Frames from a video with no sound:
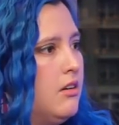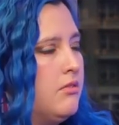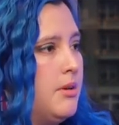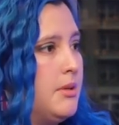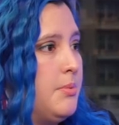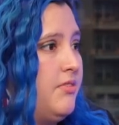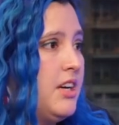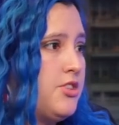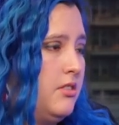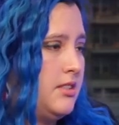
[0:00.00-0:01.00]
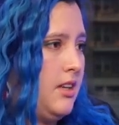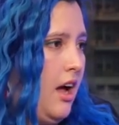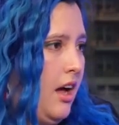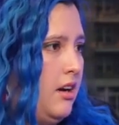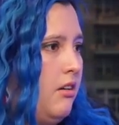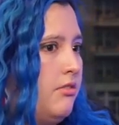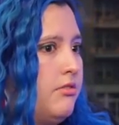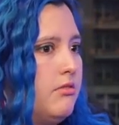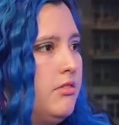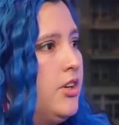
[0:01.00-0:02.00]
from the professional side
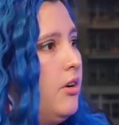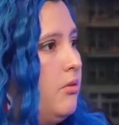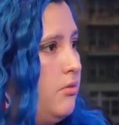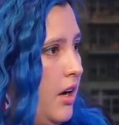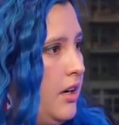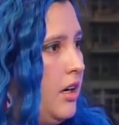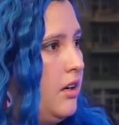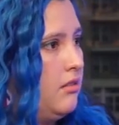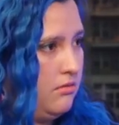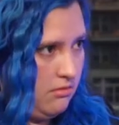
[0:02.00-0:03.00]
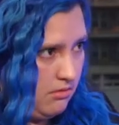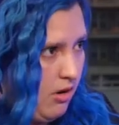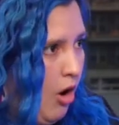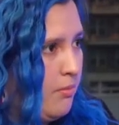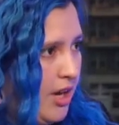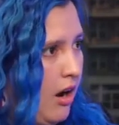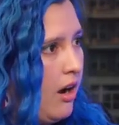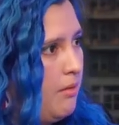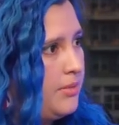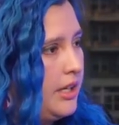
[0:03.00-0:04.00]
of, you know, running home care
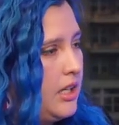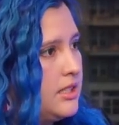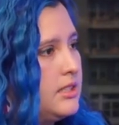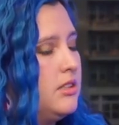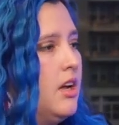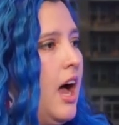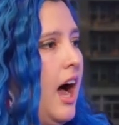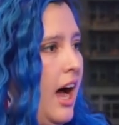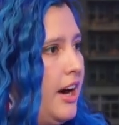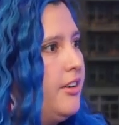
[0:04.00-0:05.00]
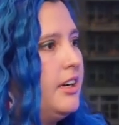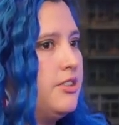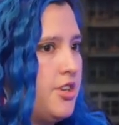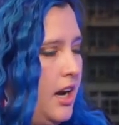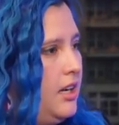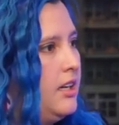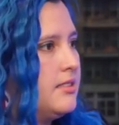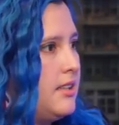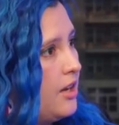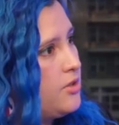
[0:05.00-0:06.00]
companies right. and hiring, training,
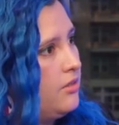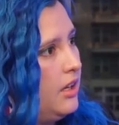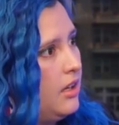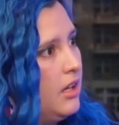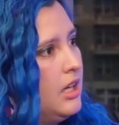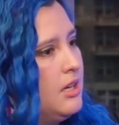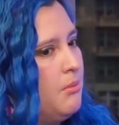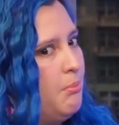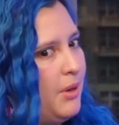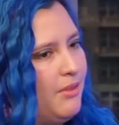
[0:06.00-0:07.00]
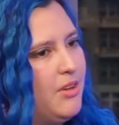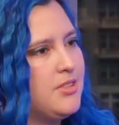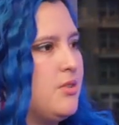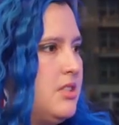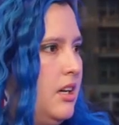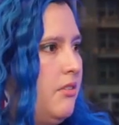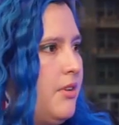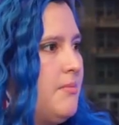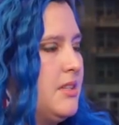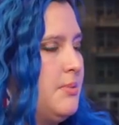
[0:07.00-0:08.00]
scheduling, but I've also seen it
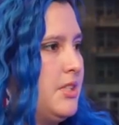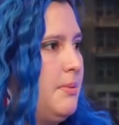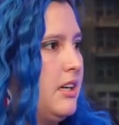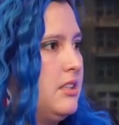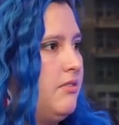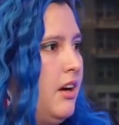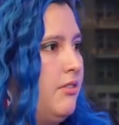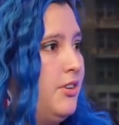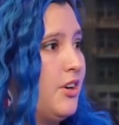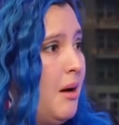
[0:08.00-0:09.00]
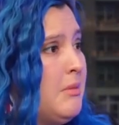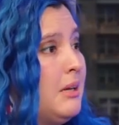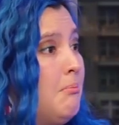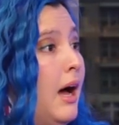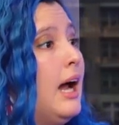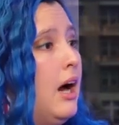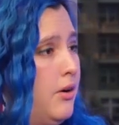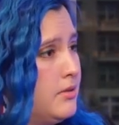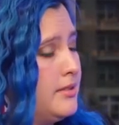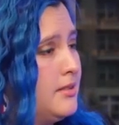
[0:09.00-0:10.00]
from the perspective of you're coming in my
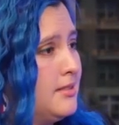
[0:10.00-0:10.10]
house.